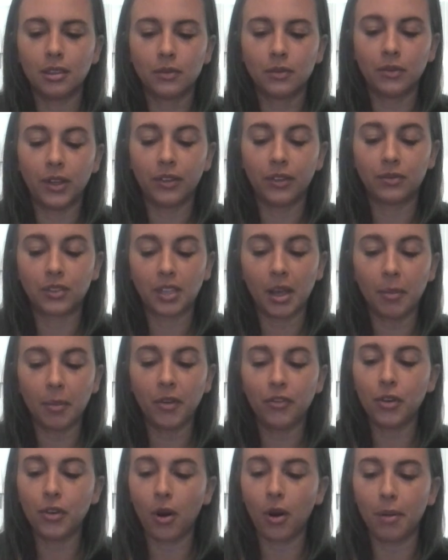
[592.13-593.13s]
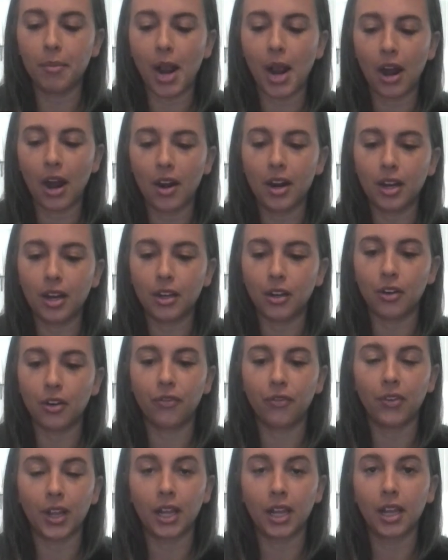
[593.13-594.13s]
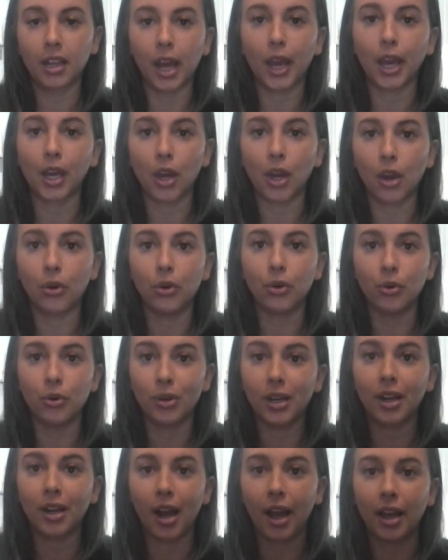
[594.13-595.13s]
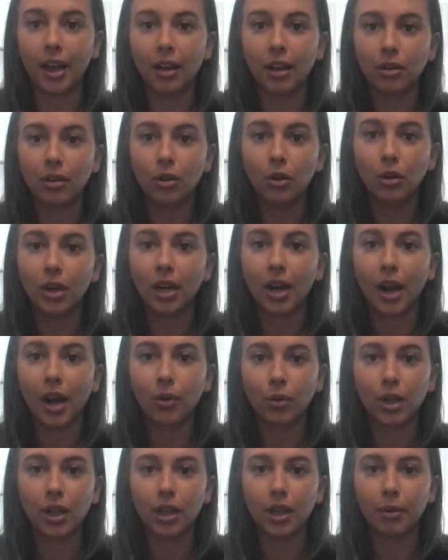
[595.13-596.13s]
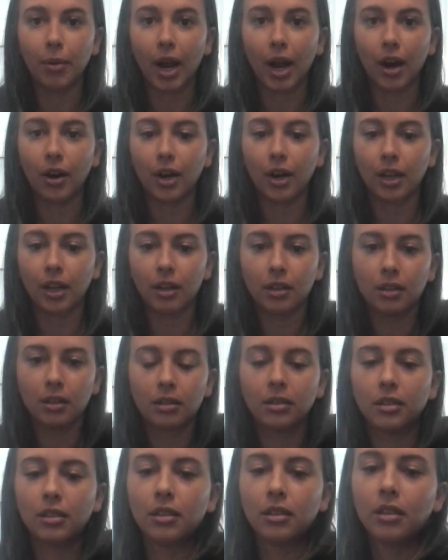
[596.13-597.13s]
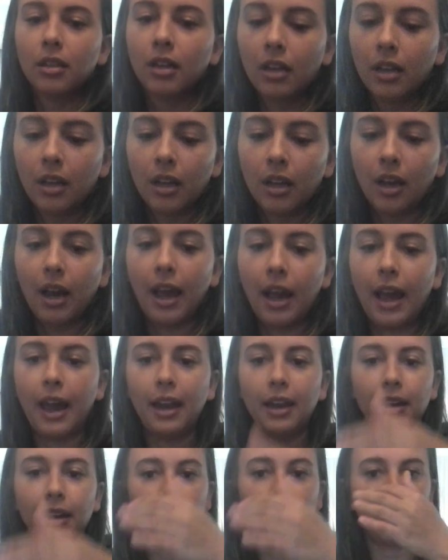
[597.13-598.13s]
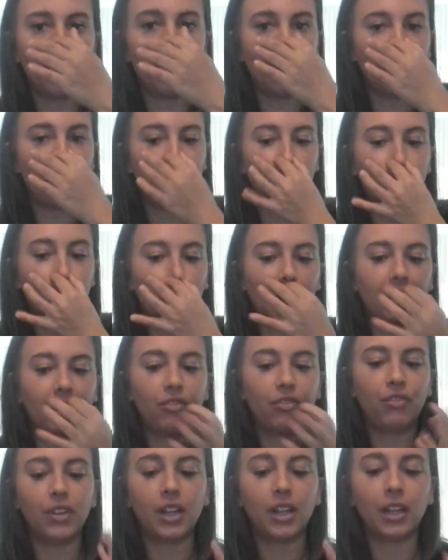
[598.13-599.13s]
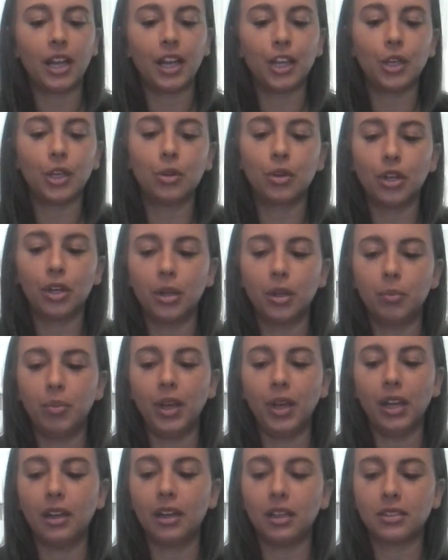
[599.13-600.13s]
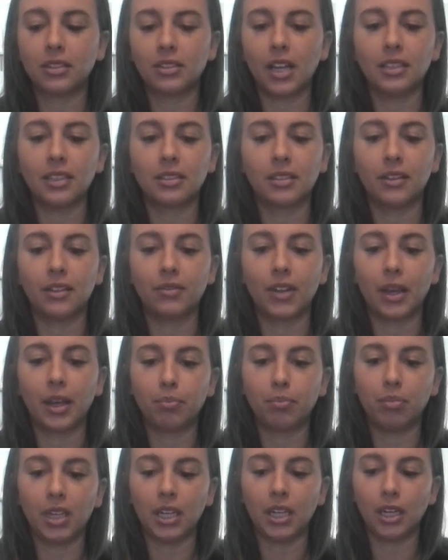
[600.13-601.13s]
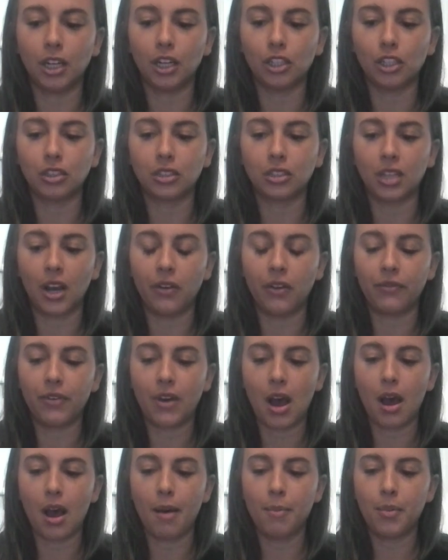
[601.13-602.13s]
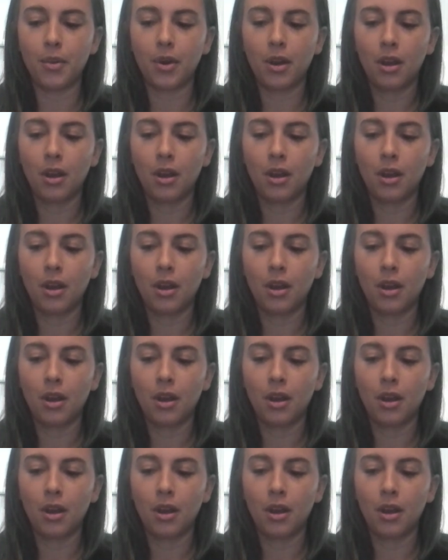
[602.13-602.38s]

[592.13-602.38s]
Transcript: if some of you are married, you're feeling like, who did I really marry? And I feel like you could be in a sense of like beating yourself up